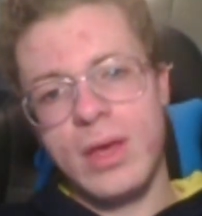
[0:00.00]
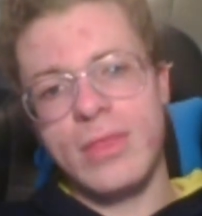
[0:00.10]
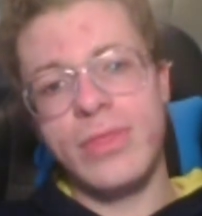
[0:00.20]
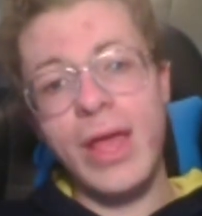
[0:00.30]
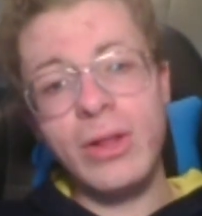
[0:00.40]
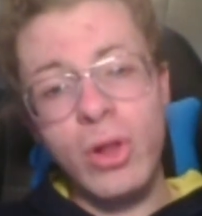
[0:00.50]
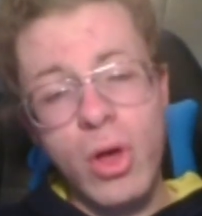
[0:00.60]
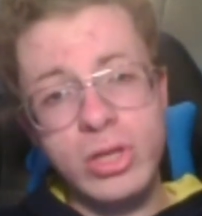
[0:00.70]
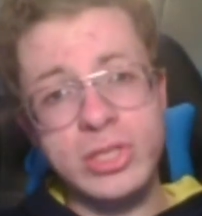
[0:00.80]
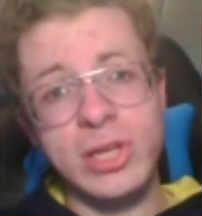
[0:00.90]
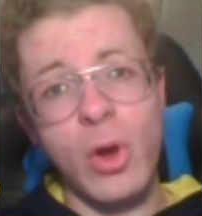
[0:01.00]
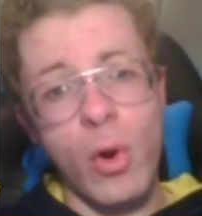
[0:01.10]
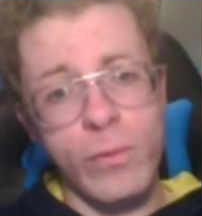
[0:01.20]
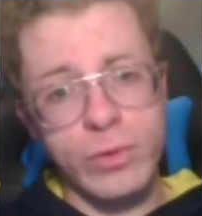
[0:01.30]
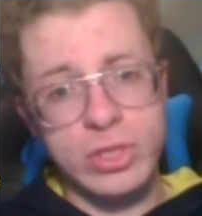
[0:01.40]
they lost in
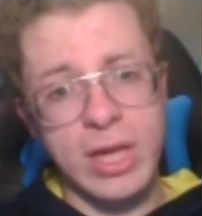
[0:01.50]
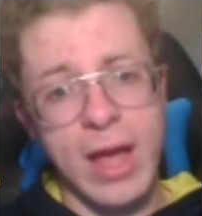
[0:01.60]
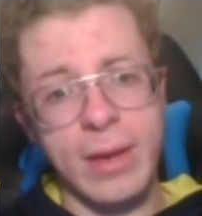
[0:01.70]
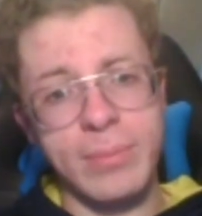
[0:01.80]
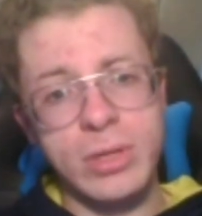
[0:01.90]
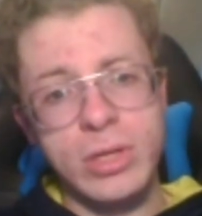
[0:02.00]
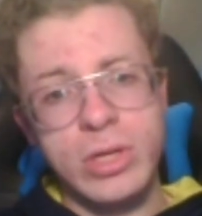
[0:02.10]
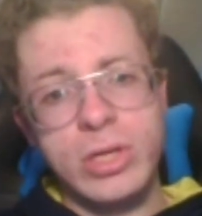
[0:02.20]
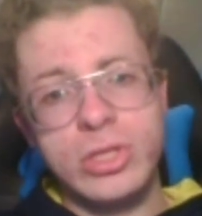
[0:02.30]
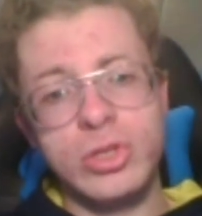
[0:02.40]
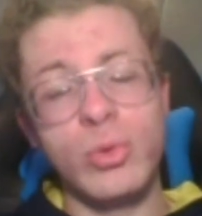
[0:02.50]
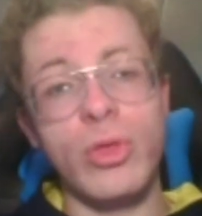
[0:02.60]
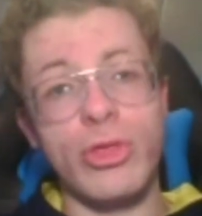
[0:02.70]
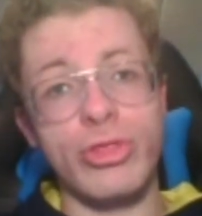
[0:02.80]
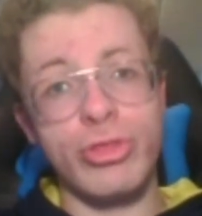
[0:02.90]
overtime to
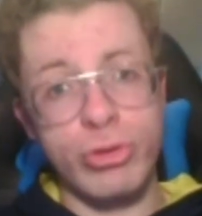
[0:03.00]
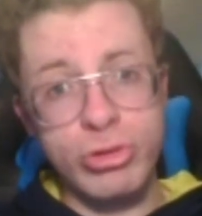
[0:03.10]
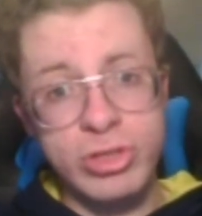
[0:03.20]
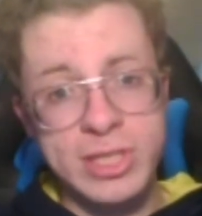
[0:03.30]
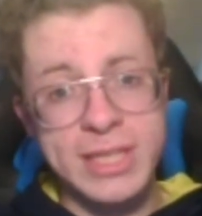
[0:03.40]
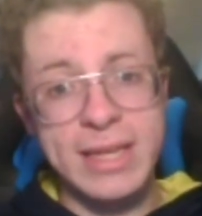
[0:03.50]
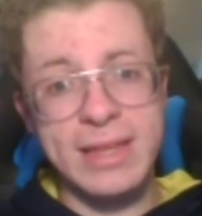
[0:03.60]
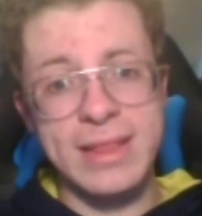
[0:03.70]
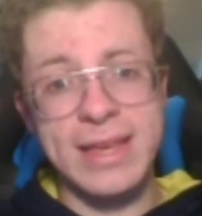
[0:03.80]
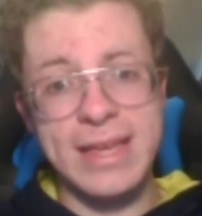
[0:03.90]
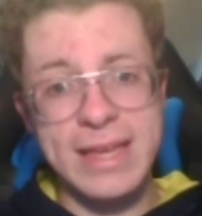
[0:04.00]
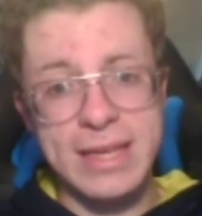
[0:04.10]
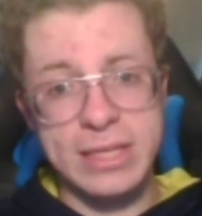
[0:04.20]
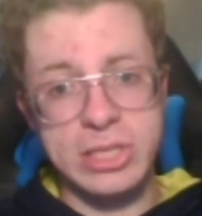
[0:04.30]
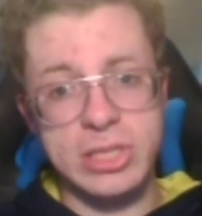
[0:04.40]
the third seed in the
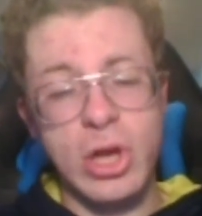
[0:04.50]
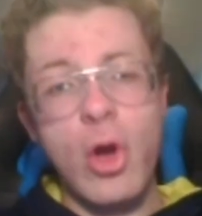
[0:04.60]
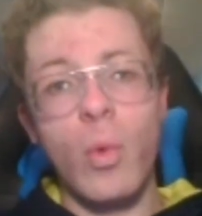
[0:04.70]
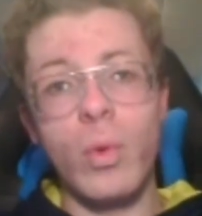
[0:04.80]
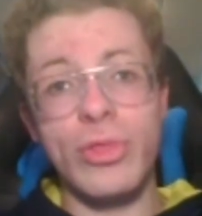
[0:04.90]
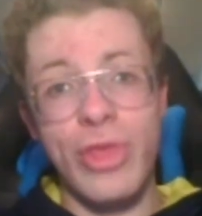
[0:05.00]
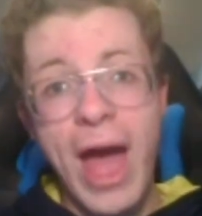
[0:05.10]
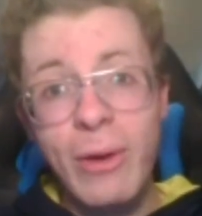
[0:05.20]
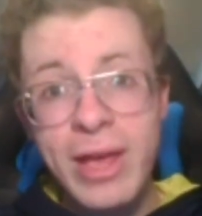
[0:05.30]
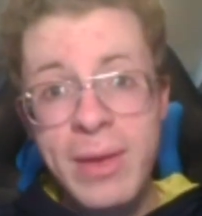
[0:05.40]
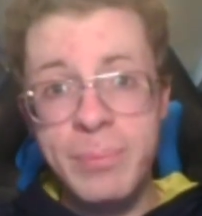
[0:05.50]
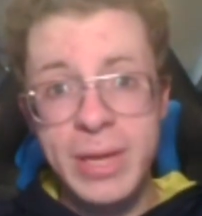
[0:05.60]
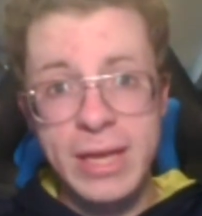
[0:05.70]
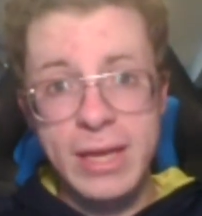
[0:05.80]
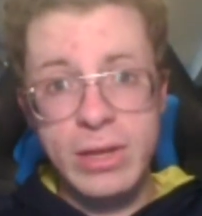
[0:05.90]
East without
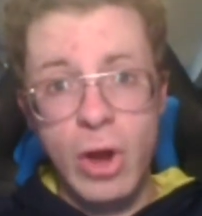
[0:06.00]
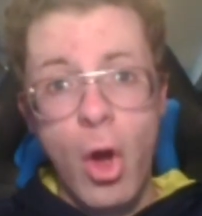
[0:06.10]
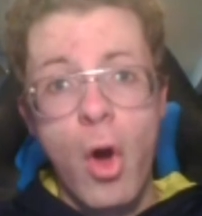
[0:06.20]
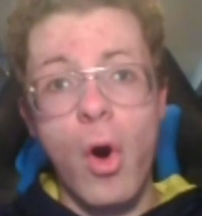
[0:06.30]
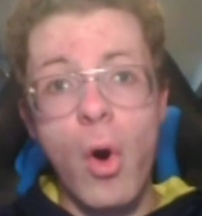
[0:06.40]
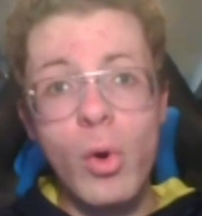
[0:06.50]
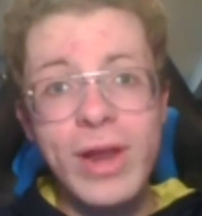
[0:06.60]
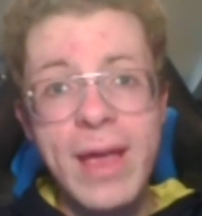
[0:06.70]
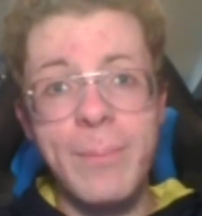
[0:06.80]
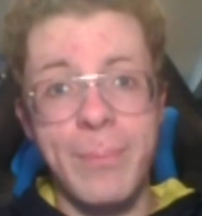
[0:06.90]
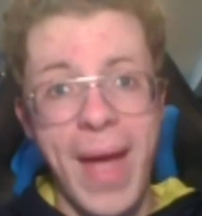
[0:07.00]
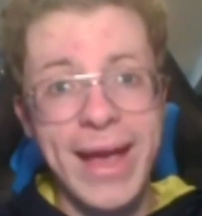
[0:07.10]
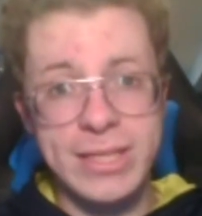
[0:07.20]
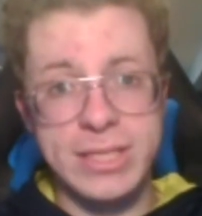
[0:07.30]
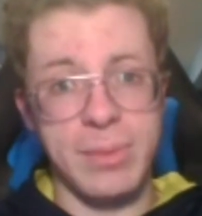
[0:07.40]
Embiid on a
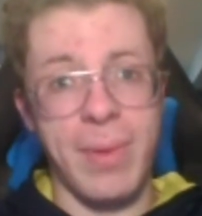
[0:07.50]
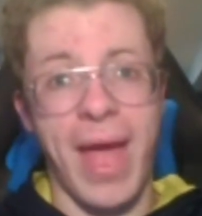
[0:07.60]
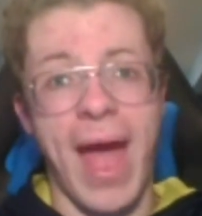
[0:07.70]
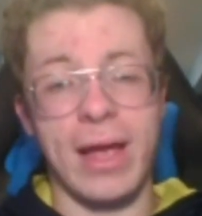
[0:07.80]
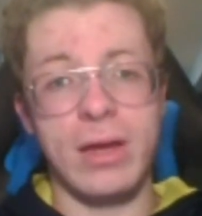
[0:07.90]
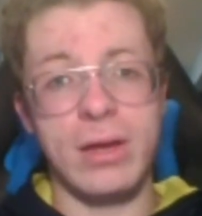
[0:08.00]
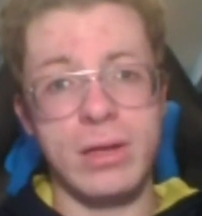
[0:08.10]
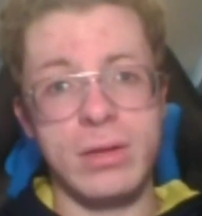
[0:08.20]
back-to-back.